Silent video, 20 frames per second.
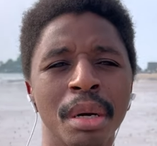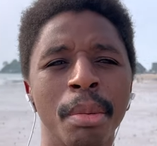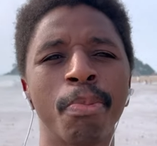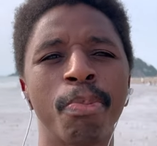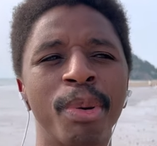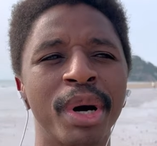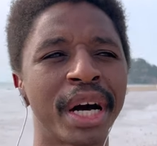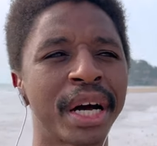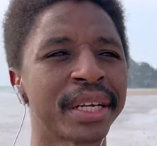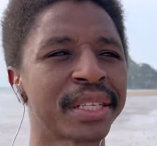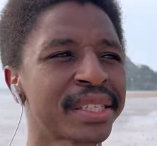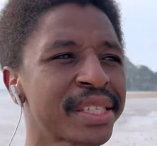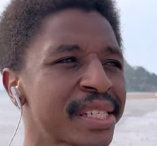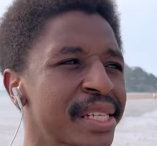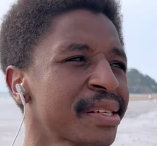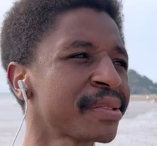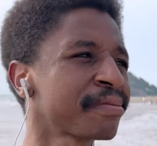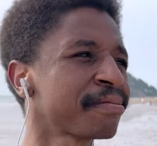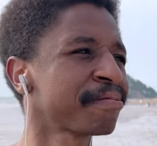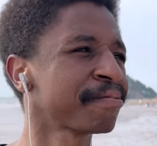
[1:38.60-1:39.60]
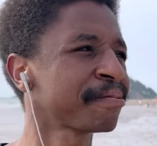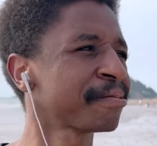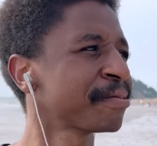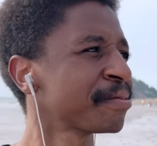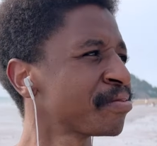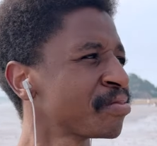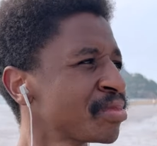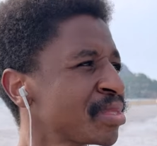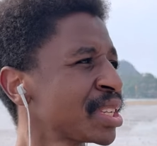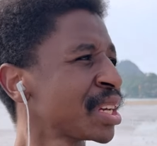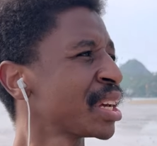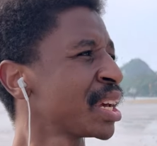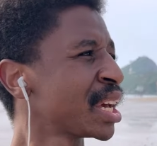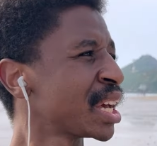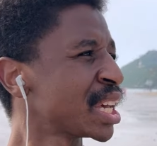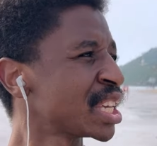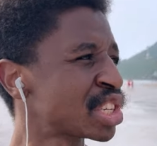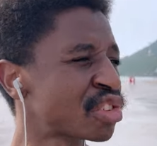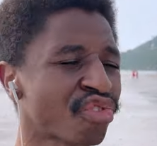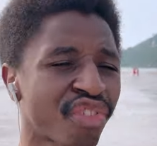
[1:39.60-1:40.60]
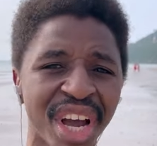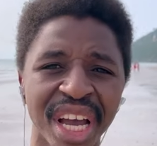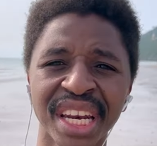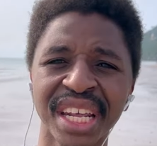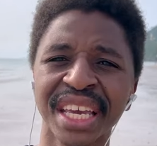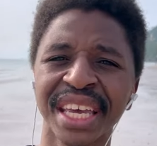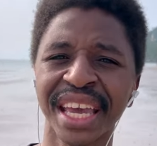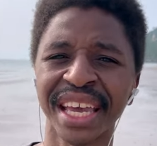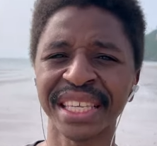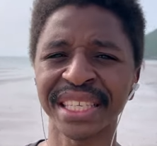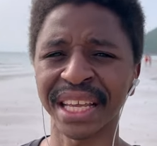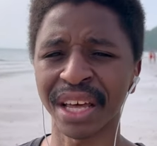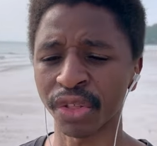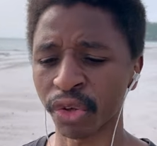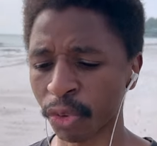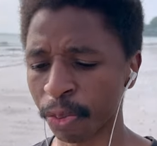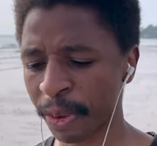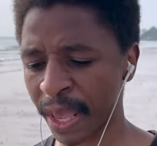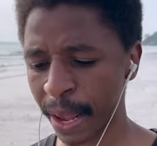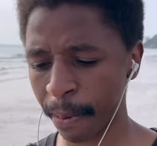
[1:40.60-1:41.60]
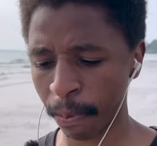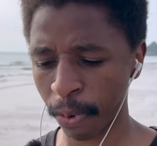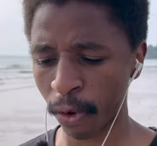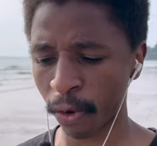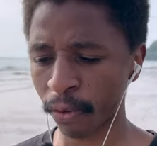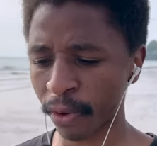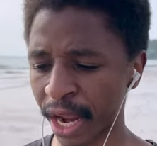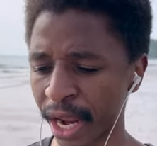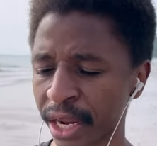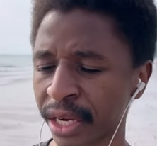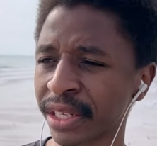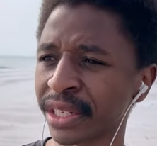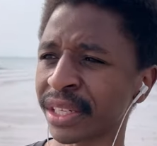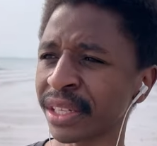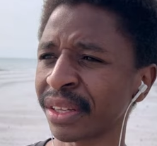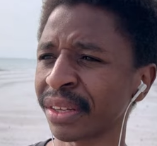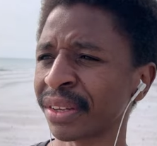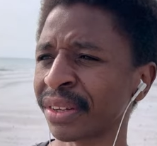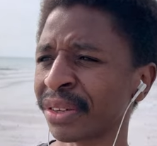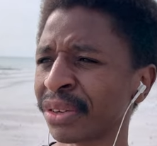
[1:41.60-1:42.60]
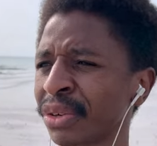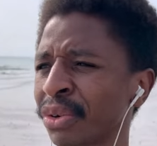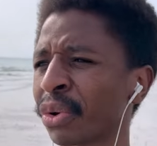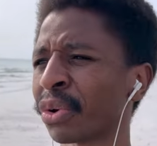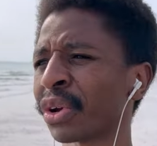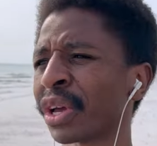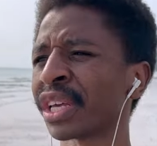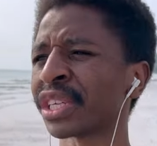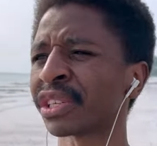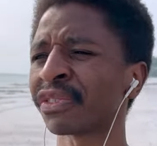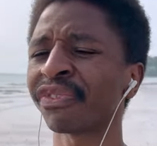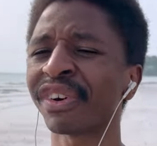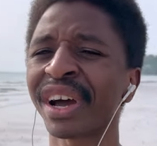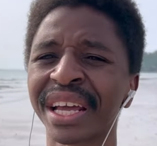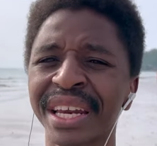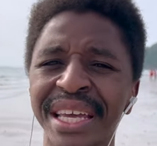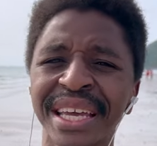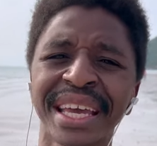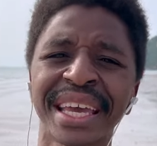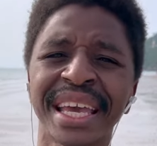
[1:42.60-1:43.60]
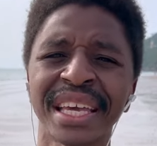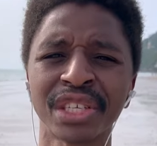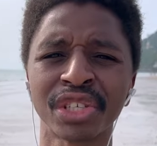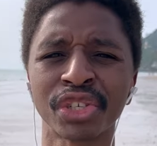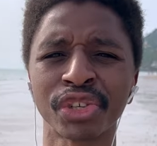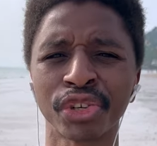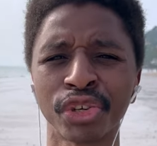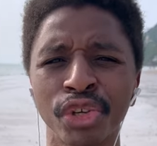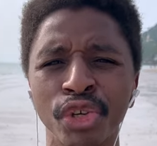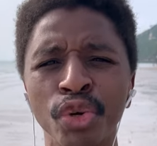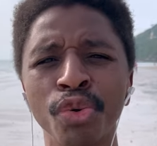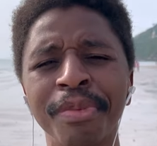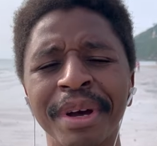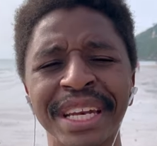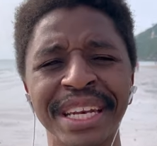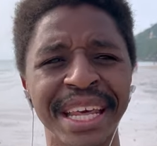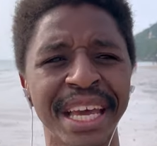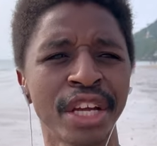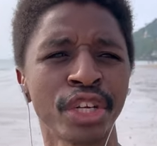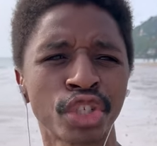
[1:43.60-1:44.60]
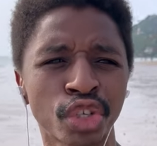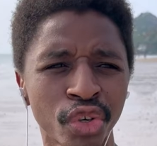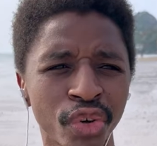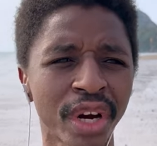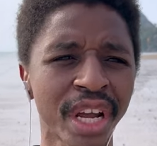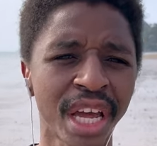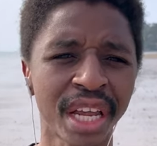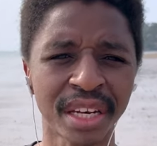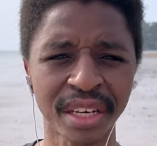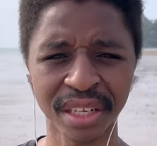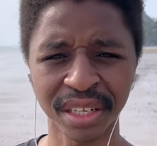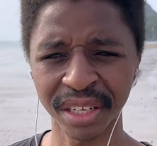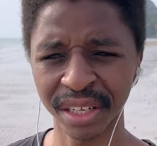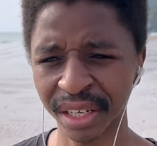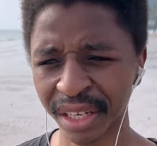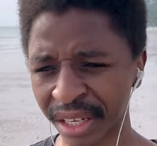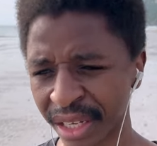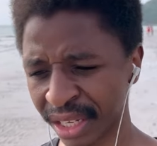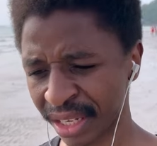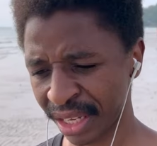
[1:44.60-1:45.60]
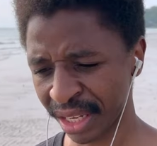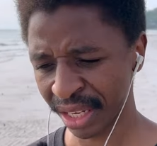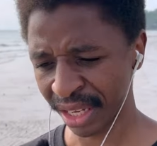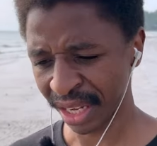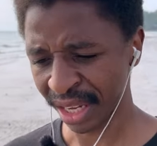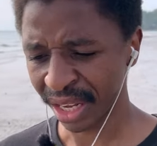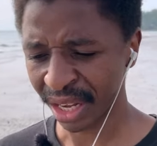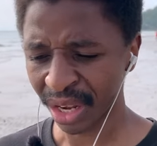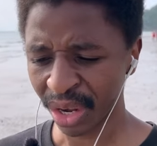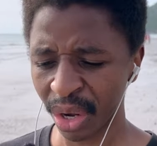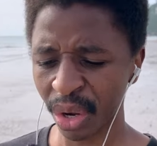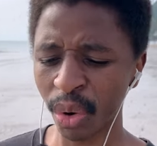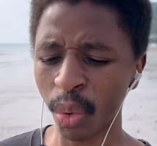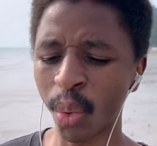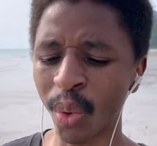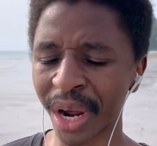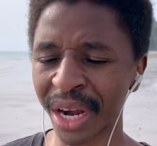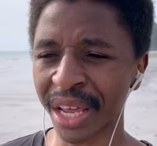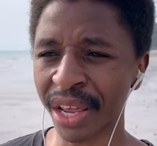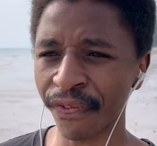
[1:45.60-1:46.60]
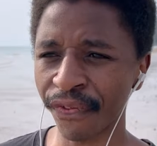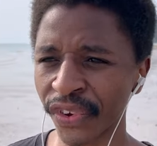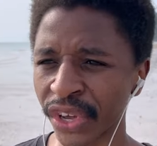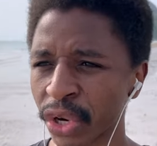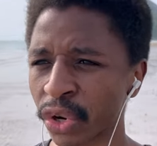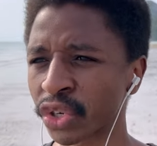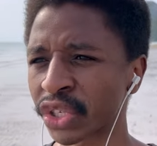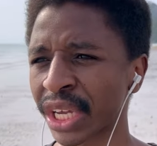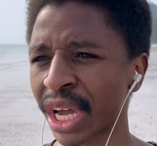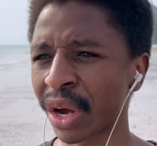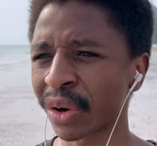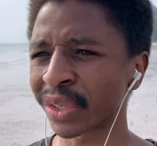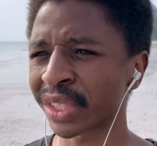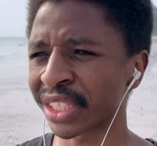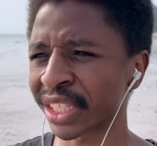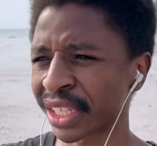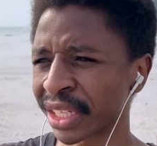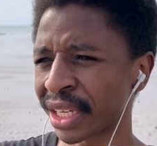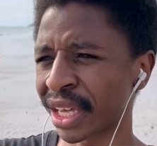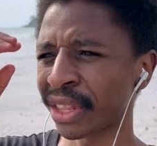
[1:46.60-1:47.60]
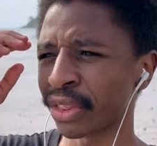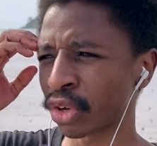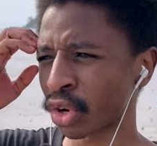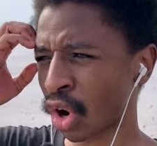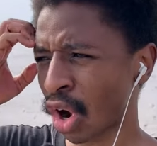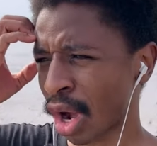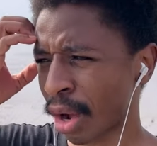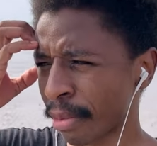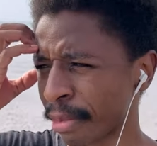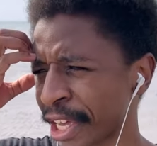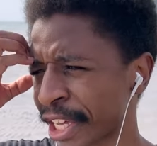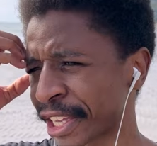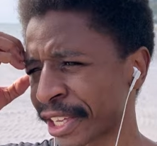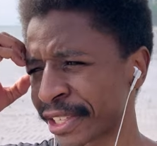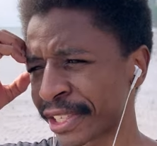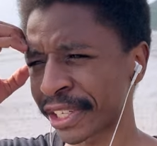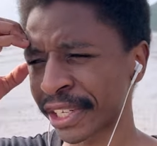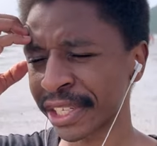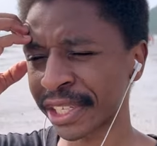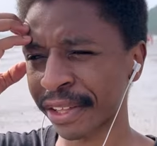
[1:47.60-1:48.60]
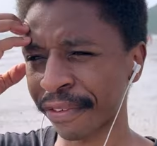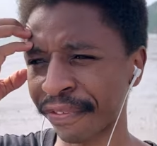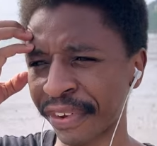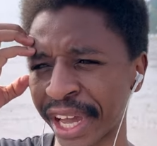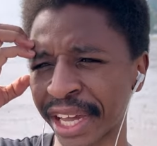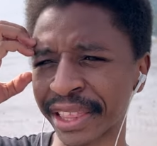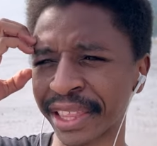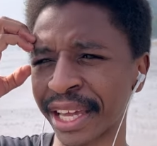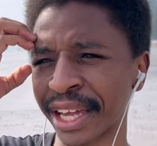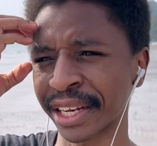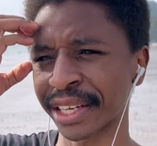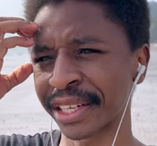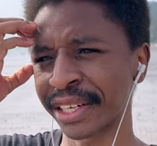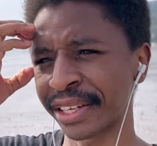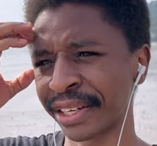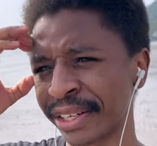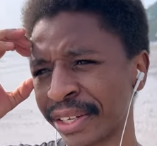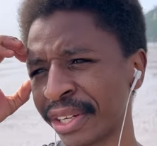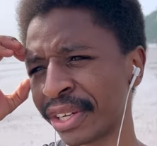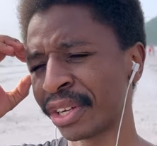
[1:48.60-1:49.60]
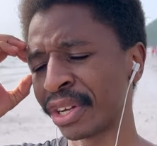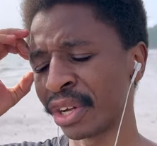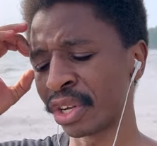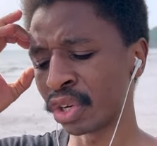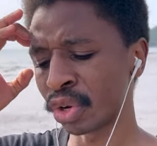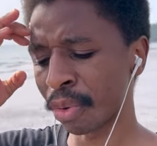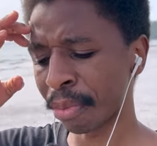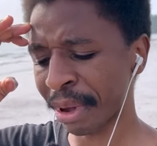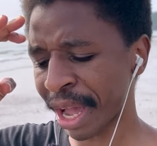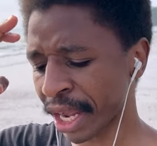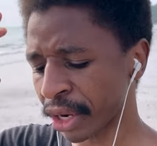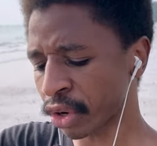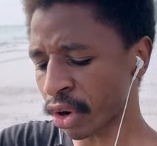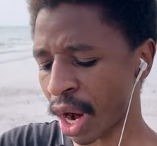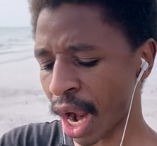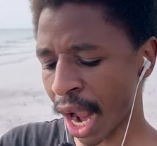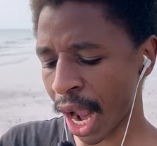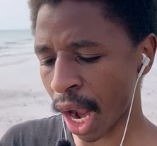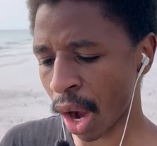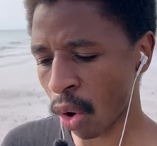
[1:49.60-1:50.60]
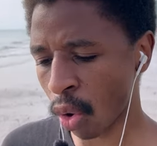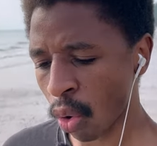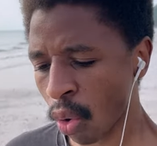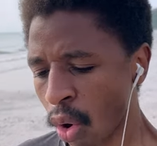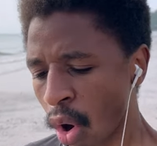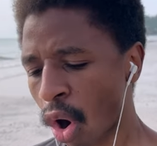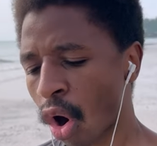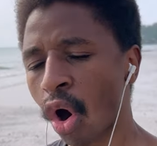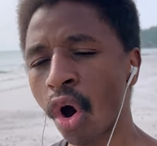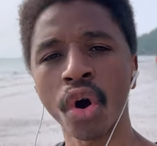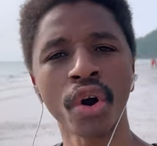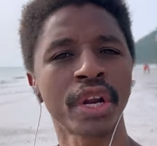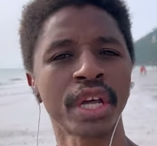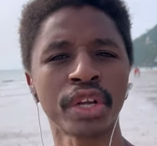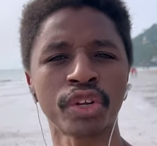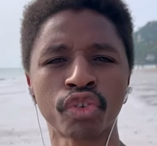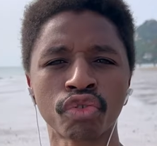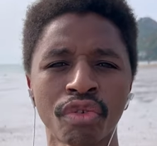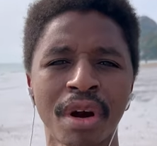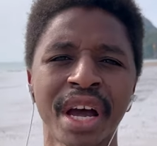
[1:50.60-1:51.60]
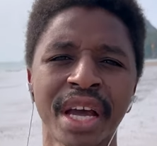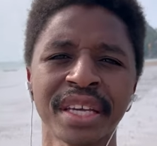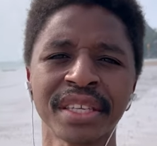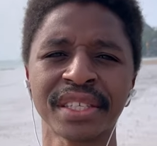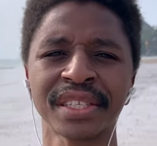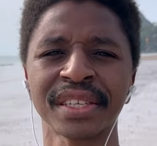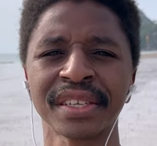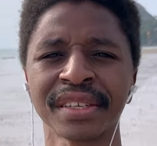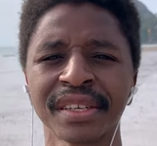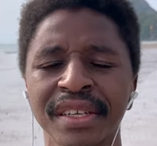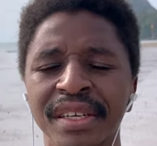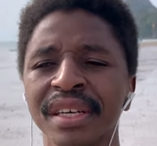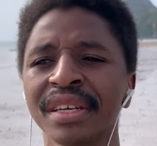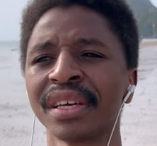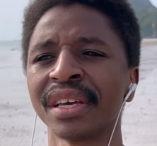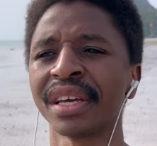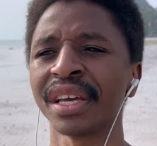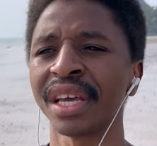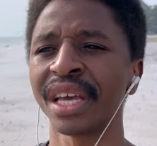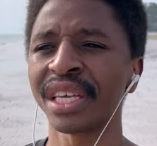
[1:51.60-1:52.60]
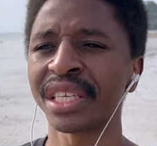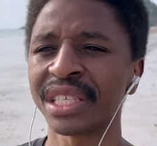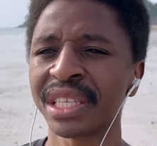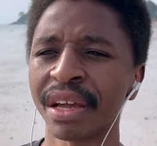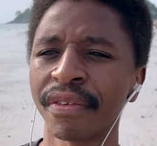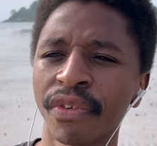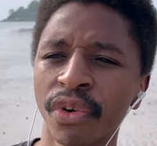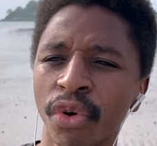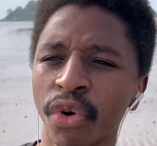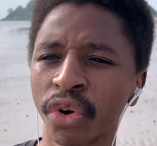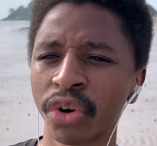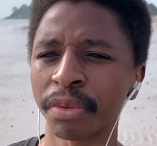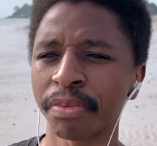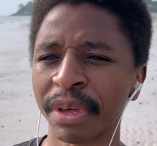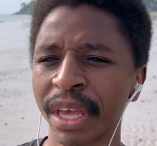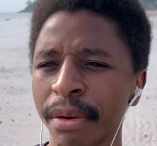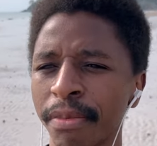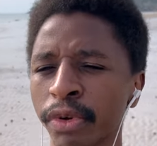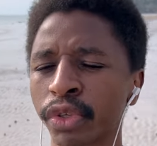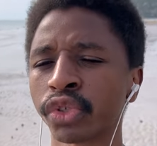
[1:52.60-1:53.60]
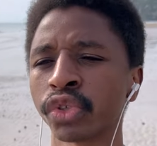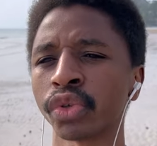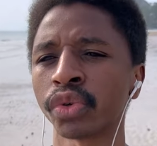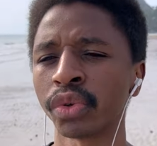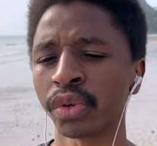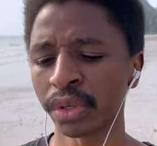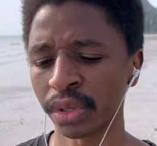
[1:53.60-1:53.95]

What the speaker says: but he's fighting against other people, right? Or he's fighting against human nature. And what he figures out in the comic is just the fact that no matter how hard he tries, he's never going to be able to